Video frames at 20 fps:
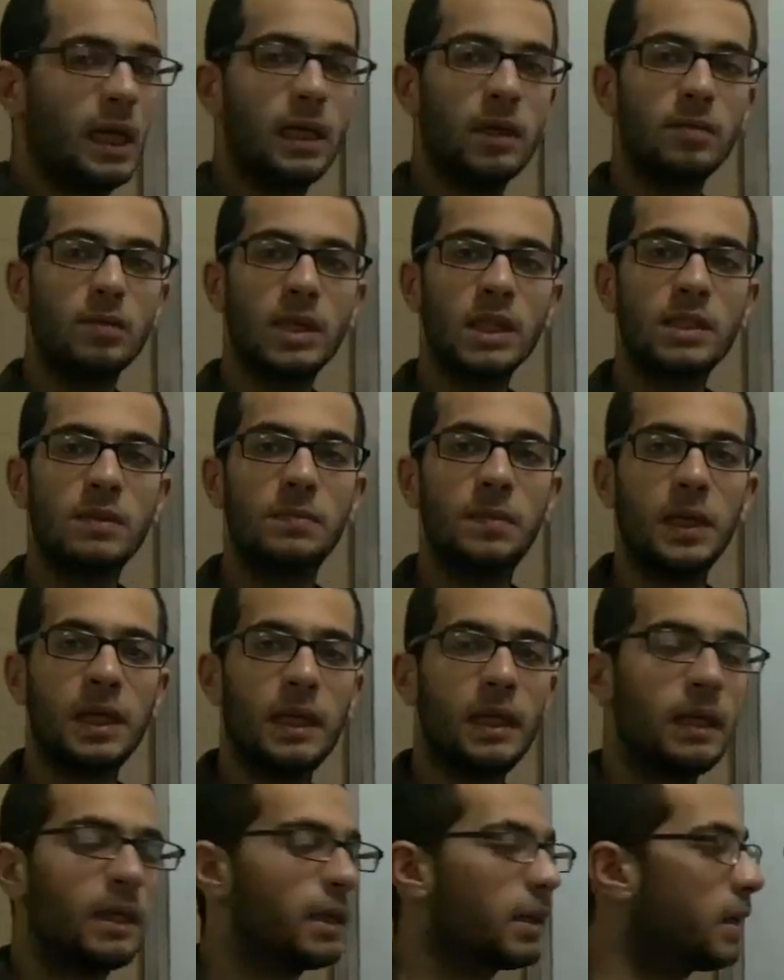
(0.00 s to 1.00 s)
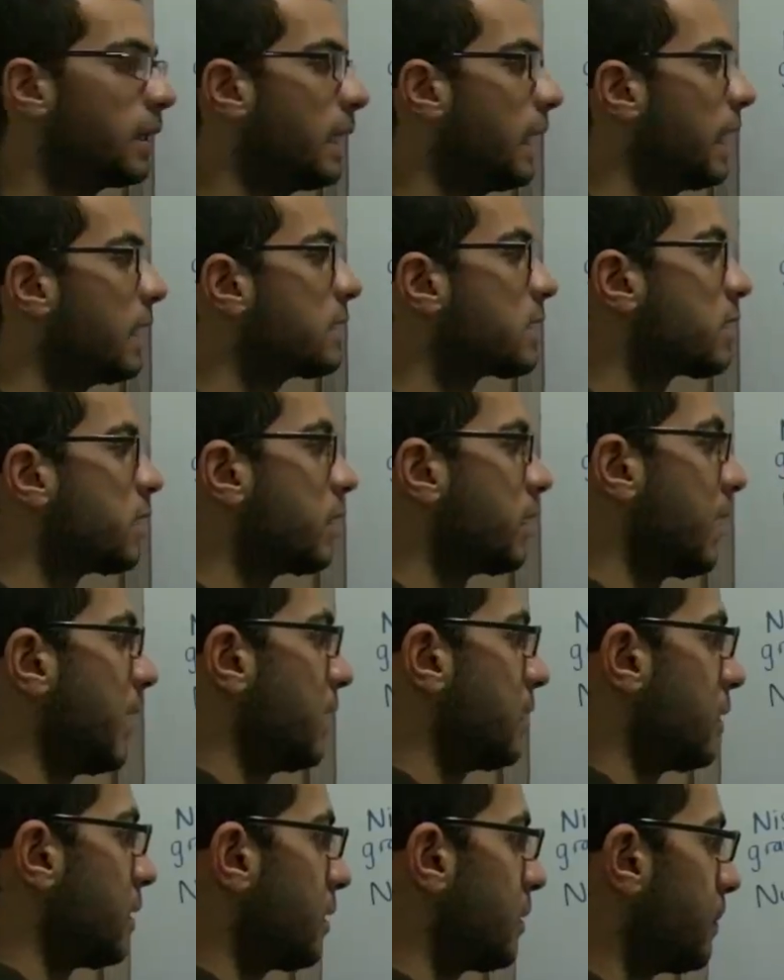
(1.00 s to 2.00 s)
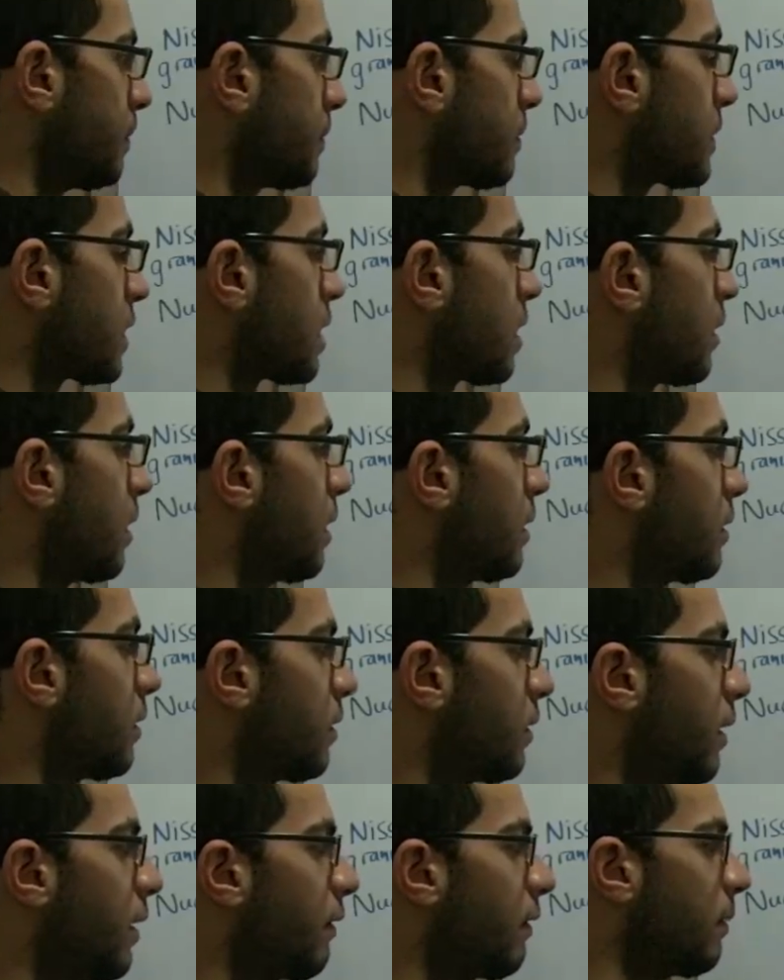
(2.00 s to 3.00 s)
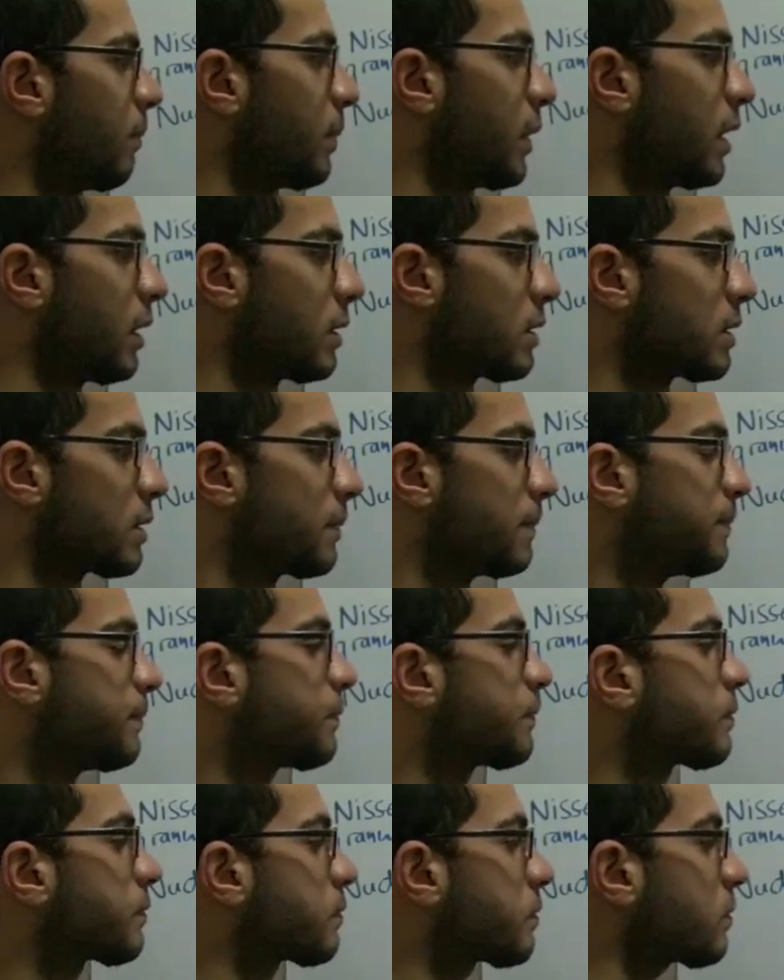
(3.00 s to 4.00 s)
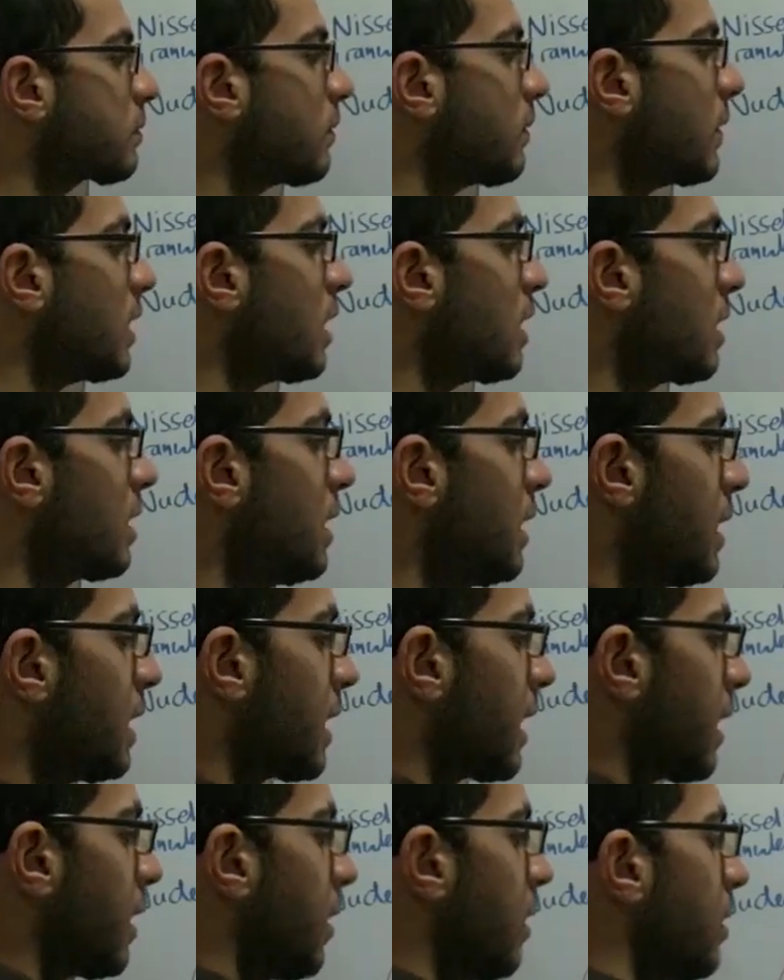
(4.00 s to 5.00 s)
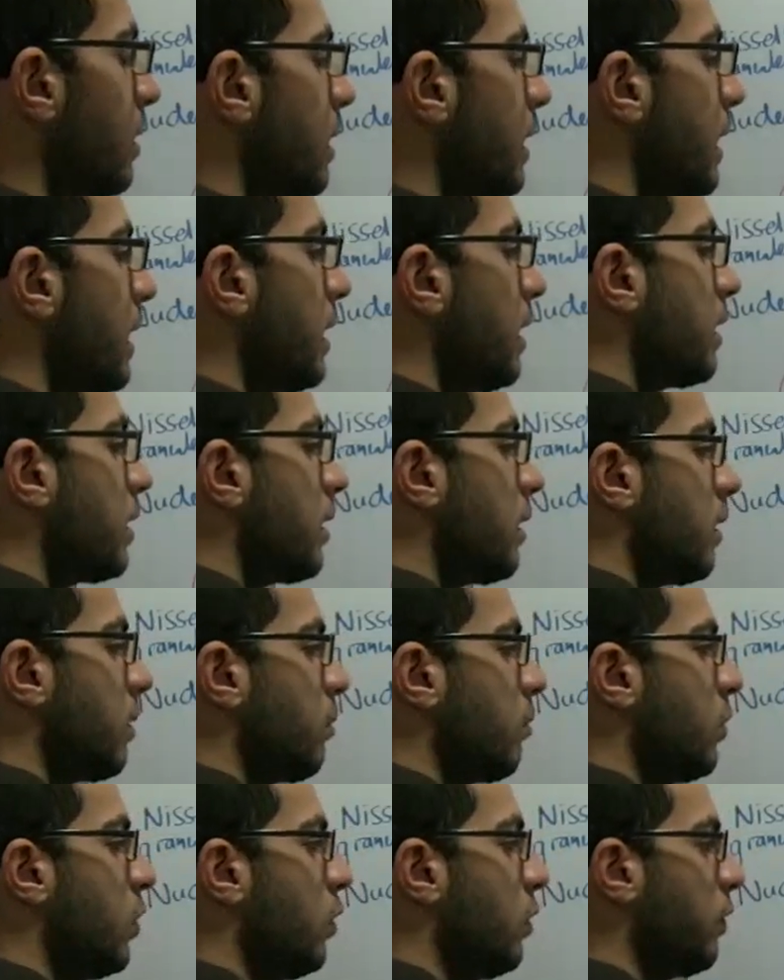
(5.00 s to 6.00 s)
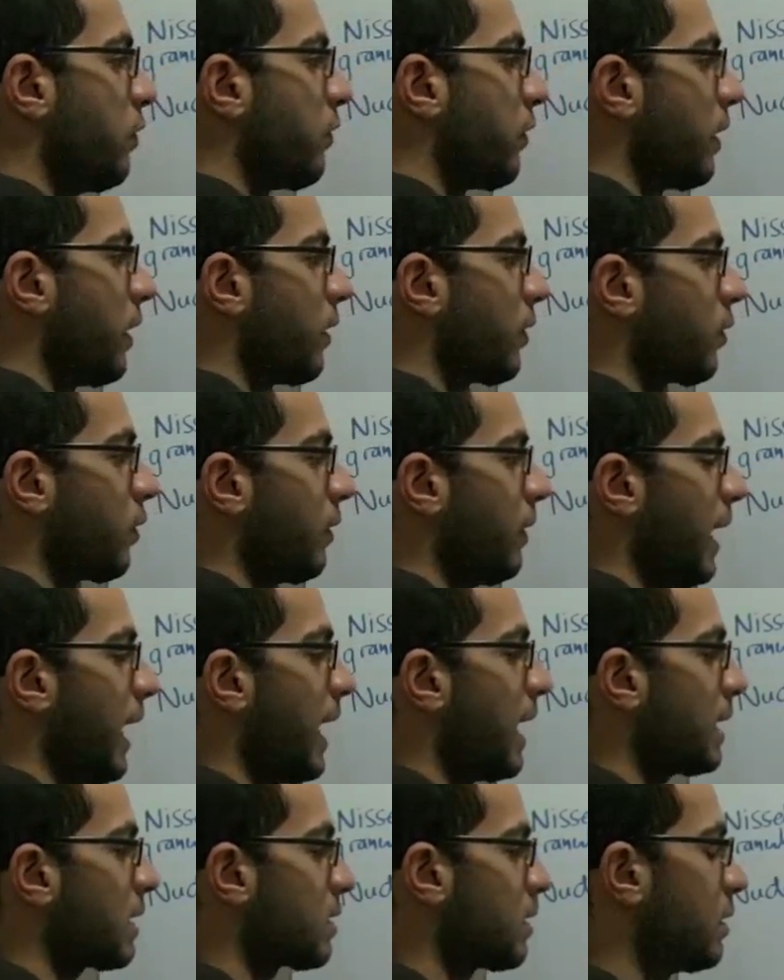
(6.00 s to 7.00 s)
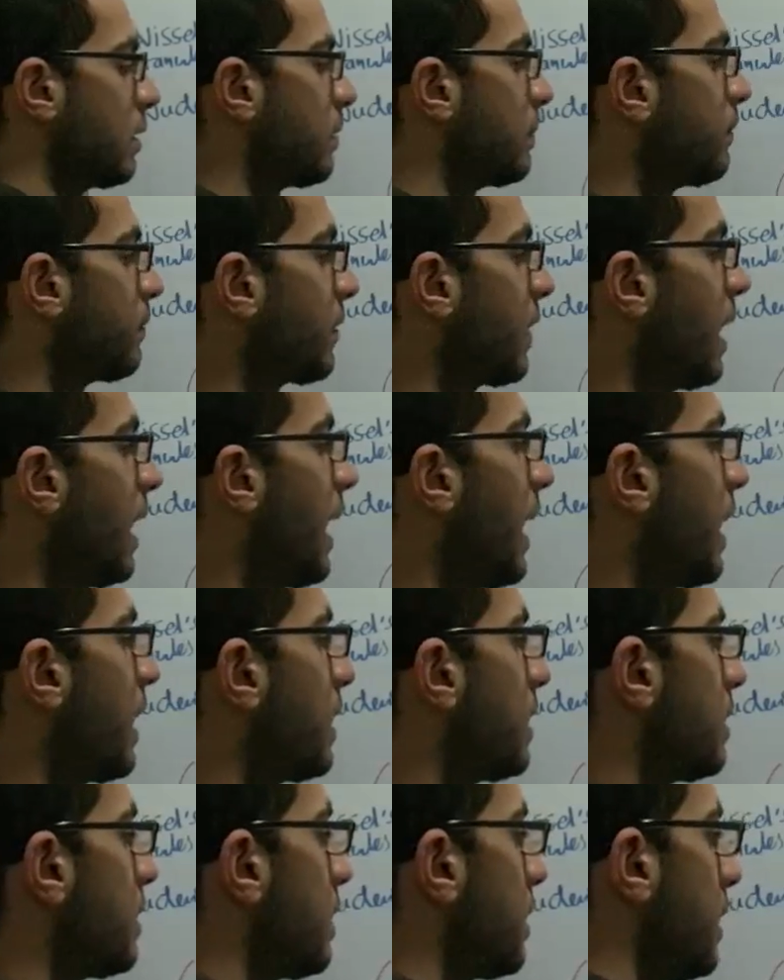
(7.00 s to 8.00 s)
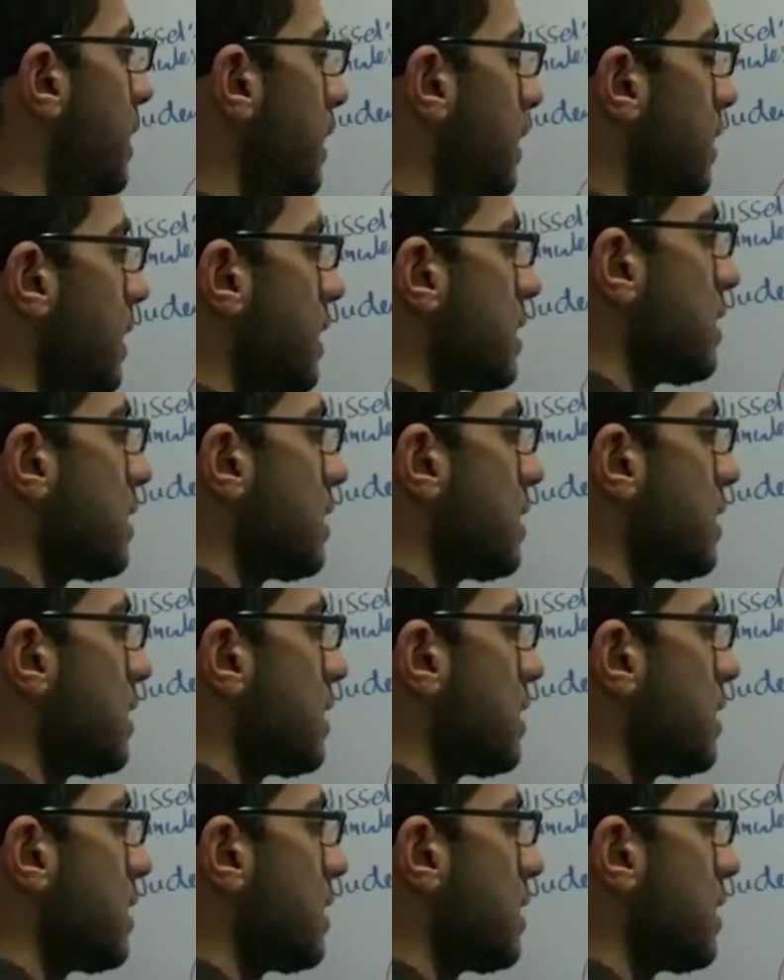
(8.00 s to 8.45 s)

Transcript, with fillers: it must be insulated so that the nerve impulse can only move through the axon and it